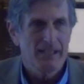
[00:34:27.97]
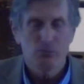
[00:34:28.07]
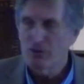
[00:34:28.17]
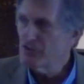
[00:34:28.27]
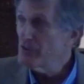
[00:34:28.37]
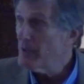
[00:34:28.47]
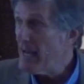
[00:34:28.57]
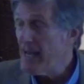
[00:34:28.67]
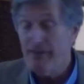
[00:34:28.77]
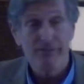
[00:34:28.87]
And once you
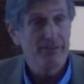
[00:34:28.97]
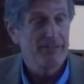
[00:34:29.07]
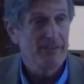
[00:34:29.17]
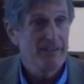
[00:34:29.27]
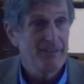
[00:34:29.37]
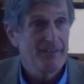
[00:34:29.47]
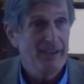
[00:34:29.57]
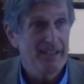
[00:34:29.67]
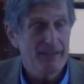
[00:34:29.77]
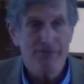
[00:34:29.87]
have,
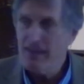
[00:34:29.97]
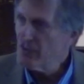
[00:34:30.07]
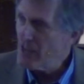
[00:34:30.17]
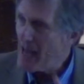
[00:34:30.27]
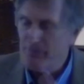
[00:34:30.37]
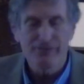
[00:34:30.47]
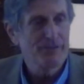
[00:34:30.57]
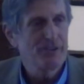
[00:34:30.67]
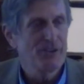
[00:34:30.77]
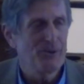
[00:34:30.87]
and if that has happened
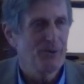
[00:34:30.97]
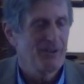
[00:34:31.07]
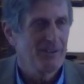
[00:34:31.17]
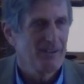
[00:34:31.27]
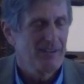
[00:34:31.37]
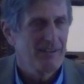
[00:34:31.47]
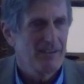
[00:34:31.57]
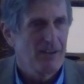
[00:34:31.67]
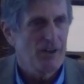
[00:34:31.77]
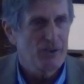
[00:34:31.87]
for you,
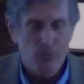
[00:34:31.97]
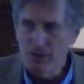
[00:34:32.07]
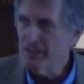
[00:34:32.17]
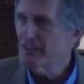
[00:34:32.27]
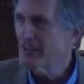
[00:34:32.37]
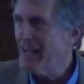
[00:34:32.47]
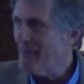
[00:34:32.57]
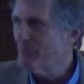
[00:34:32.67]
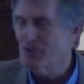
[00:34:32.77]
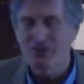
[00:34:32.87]
are you willing to
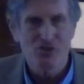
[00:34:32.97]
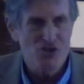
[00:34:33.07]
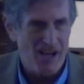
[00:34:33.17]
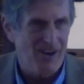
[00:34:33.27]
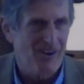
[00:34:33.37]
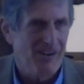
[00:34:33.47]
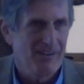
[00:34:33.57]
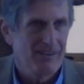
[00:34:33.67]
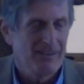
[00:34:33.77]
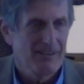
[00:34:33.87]
capture and share
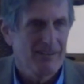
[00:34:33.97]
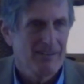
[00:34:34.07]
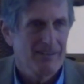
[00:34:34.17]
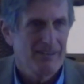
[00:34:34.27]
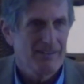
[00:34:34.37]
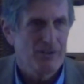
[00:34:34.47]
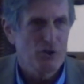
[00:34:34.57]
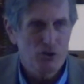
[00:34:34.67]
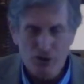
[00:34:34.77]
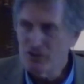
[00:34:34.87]
the
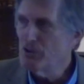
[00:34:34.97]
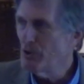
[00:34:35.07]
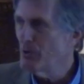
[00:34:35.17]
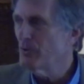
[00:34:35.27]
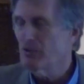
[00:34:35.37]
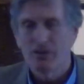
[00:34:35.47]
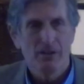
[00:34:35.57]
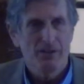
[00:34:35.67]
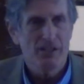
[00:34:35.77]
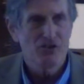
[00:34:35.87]
good news
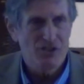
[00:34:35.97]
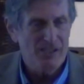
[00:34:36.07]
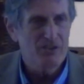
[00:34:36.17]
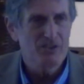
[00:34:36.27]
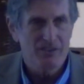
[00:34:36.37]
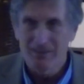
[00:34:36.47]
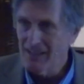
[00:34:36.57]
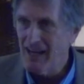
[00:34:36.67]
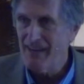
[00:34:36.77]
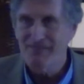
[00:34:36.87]
that Jesus is
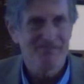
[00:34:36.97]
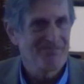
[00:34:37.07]
alive?